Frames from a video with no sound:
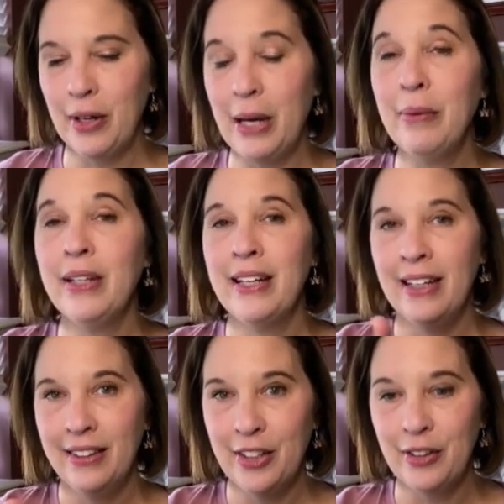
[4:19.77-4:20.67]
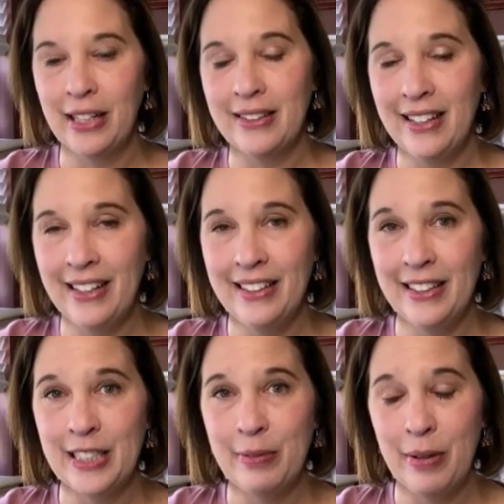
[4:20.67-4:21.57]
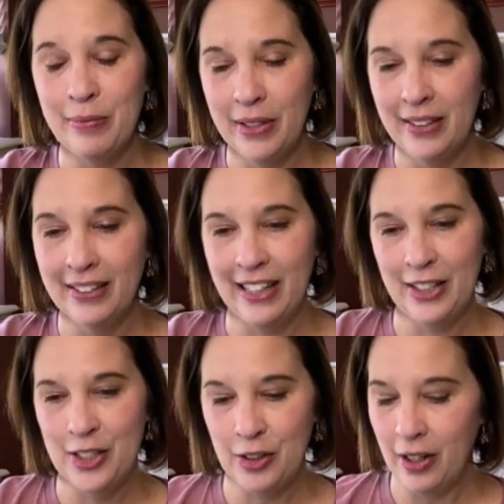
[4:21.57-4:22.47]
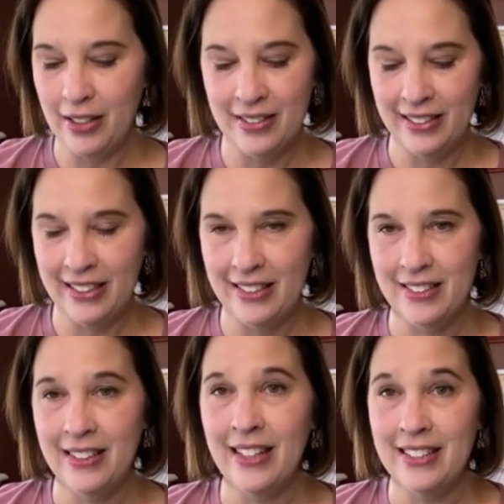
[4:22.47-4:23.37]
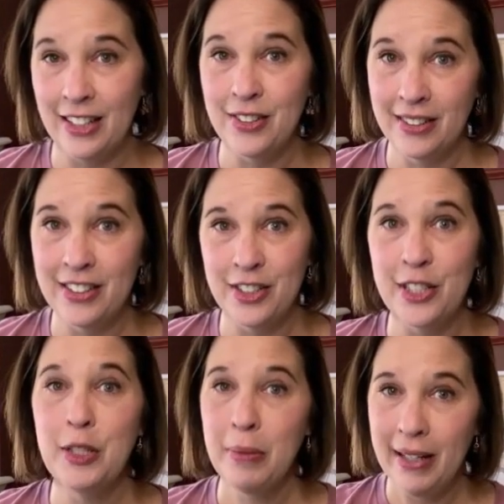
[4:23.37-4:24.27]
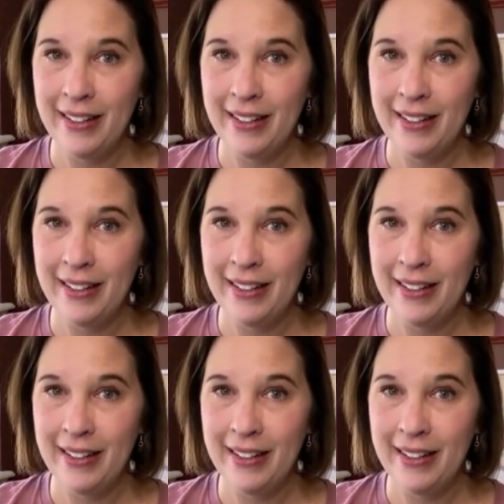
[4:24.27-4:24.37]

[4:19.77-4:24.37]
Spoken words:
I'm gonna head there and get that next time I'm in Lancaster, honestly, because that sounds delicious to me.